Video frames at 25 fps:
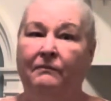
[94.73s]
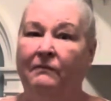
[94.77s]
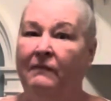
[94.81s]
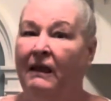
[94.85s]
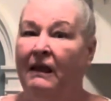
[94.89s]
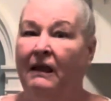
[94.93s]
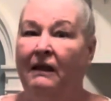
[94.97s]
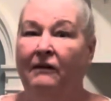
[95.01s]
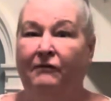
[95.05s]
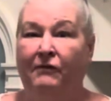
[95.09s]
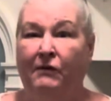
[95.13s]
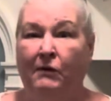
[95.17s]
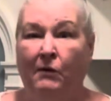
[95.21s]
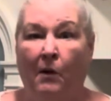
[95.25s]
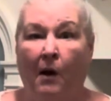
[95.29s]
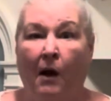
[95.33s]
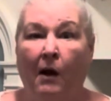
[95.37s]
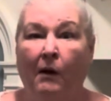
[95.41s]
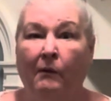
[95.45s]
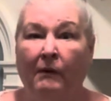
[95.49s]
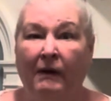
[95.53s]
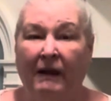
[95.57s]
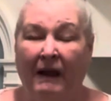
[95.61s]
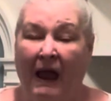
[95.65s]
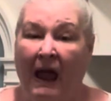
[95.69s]
if you
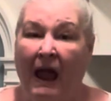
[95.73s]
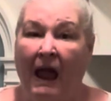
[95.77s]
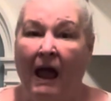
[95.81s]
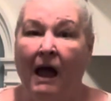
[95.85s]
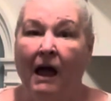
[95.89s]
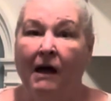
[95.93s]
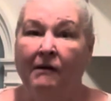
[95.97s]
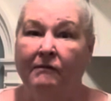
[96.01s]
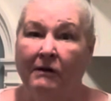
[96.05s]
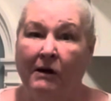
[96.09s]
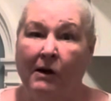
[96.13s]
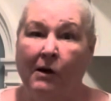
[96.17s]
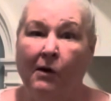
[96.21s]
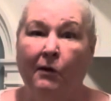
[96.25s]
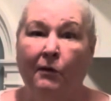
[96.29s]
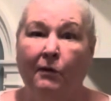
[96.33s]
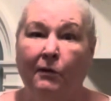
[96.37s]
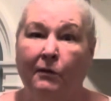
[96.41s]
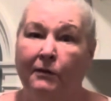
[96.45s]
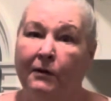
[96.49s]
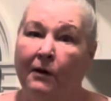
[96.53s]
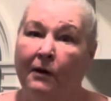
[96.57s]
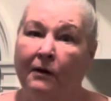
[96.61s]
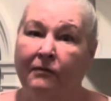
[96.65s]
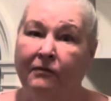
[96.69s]
already have a
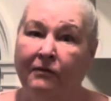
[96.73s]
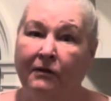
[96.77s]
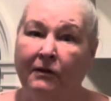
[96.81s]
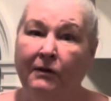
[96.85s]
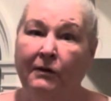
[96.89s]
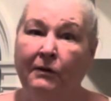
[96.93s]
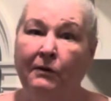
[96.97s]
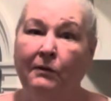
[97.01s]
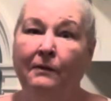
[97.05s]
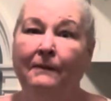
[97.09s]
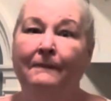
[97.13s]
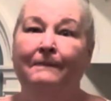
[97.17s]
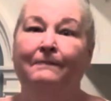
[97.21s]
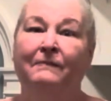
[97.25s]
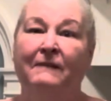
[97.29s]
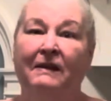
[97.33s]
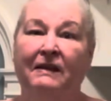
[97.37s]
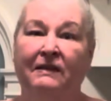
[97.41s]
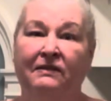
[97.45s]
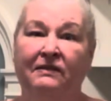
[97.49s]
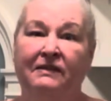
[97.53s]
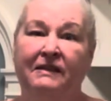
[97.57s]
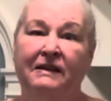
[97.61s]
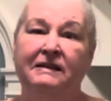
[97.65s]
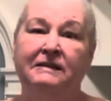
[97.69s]
cold or flu,
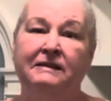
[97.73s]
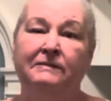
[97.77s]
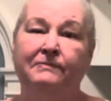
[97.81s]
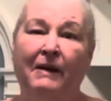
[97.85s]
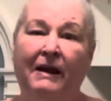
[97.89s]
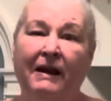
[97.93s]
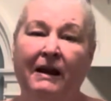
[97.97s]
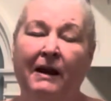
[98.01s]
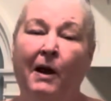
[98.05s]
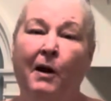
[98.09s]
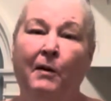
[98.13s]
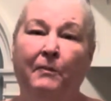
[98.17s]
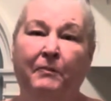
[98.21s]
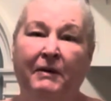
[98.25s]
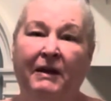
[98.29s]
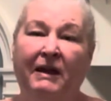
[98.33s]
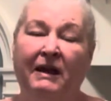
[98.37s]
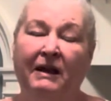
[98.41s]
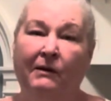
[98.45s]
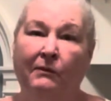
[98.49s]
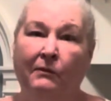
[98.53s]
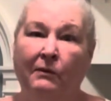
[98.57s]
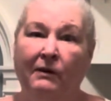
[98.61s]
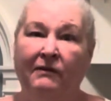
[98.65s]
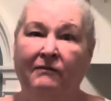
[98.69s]
this might help you
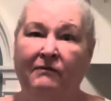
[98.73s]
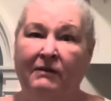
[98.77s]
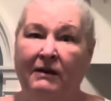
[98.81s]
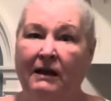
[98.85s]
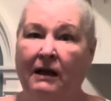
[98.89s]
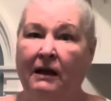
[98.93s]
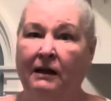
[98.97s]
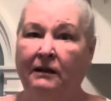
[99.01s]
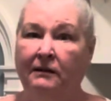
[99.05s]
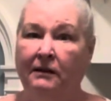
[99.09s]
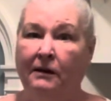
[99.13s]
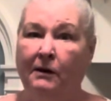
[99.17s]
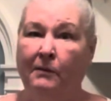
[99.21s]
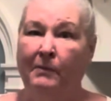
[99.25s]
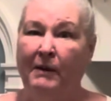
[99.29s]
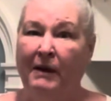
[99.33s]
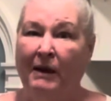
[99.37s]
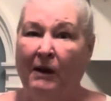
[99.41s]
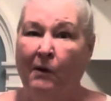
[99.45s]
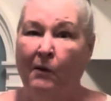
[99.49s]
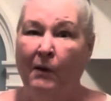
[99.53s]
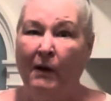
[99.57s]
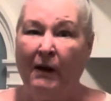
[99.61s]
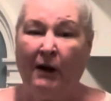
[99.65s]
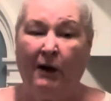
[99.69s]
get rid of it a little bit
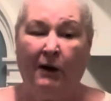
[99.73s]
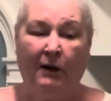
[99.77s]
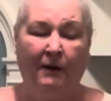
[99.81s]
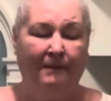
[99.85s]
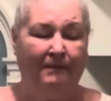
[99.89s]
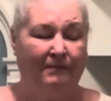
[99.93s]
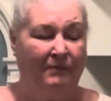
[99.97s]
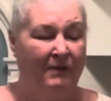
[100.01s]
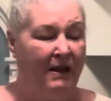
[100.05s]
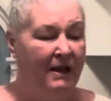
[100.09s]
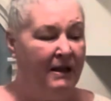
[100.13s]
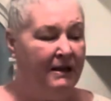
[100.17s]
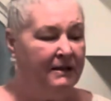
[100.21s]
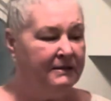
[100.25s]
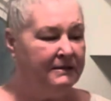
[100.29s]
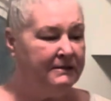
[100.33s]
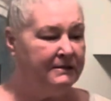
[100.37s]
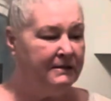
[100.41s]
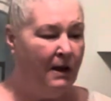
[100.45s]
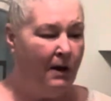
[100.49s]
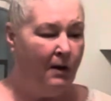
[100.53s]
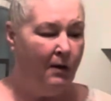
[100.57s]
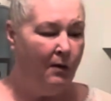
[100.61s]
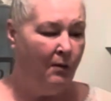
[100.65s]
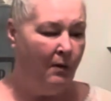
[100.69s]
quicker.
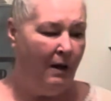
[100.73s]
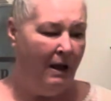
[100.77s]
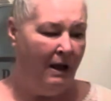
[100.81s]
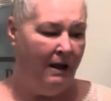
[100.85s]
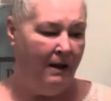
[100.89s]
So